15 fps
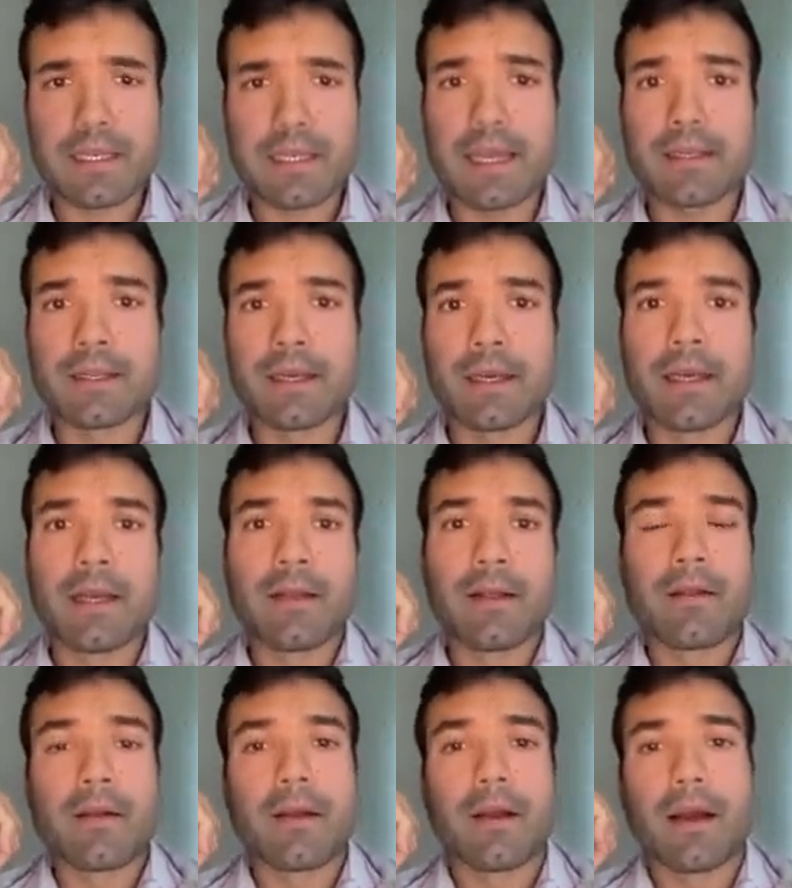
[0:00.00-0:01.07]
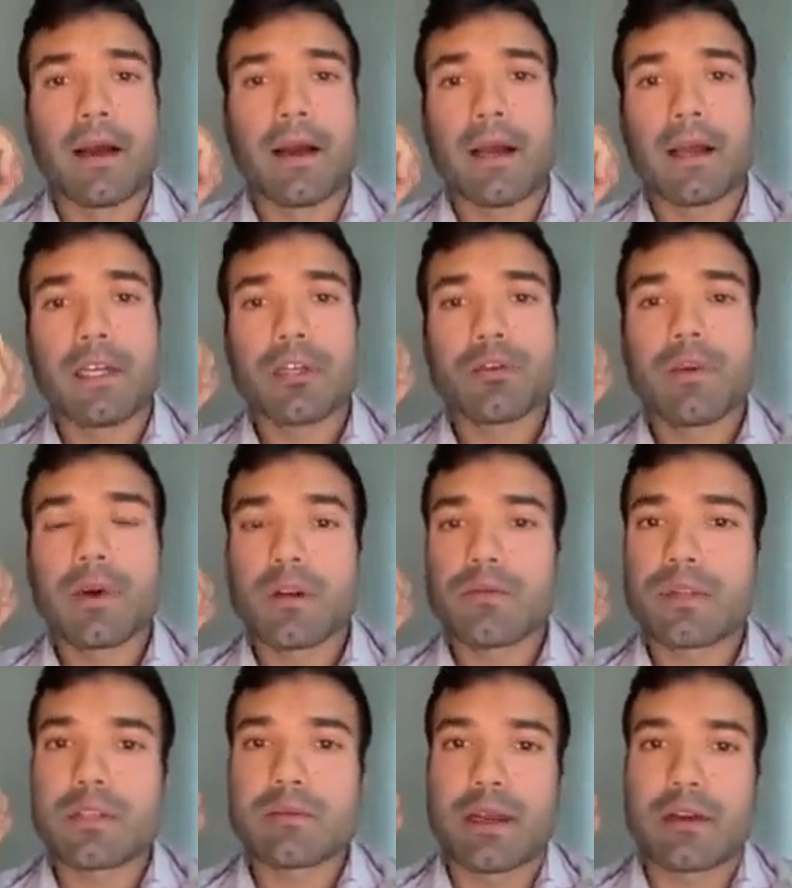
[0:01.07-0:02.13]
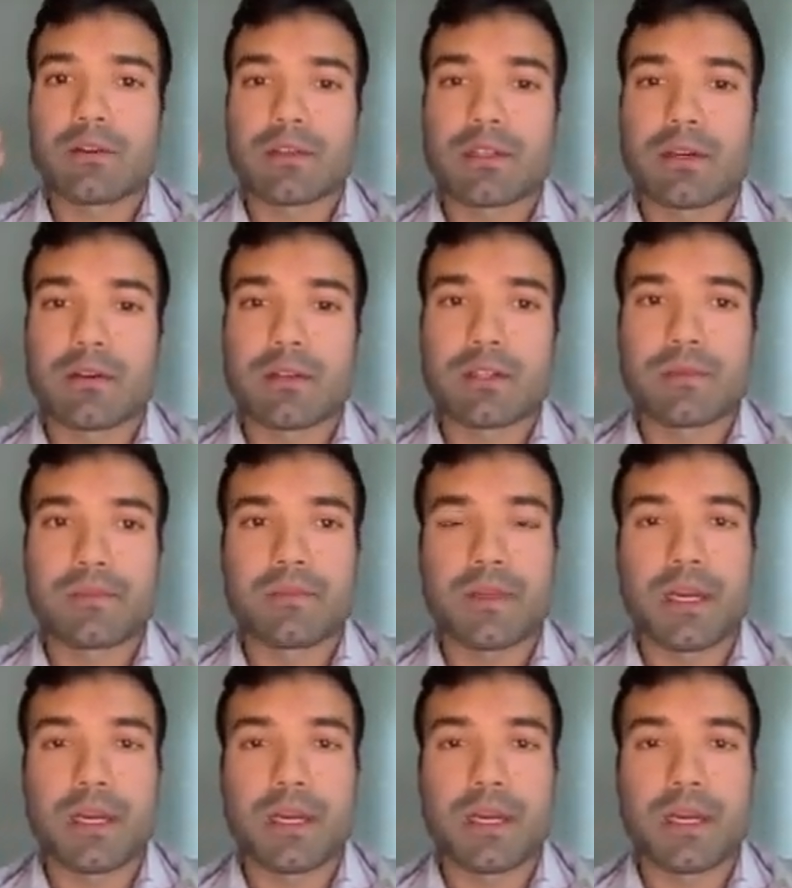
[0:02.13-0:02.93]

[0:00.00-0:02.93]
that each one of these microservices,